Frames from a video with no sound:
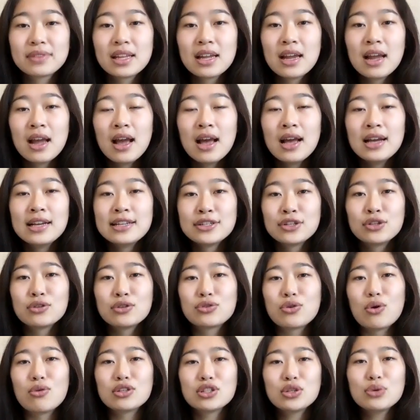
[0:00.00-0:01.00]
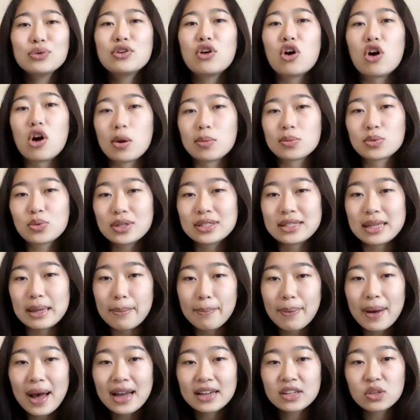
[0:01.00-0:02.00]
So there's also an arms race
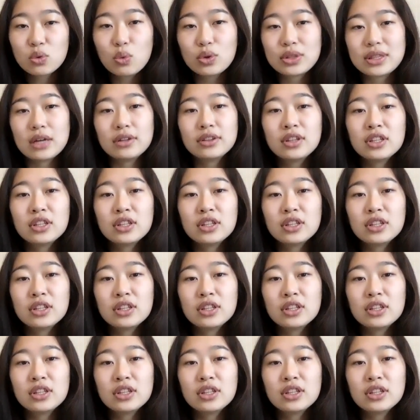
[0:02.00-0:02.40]
impact without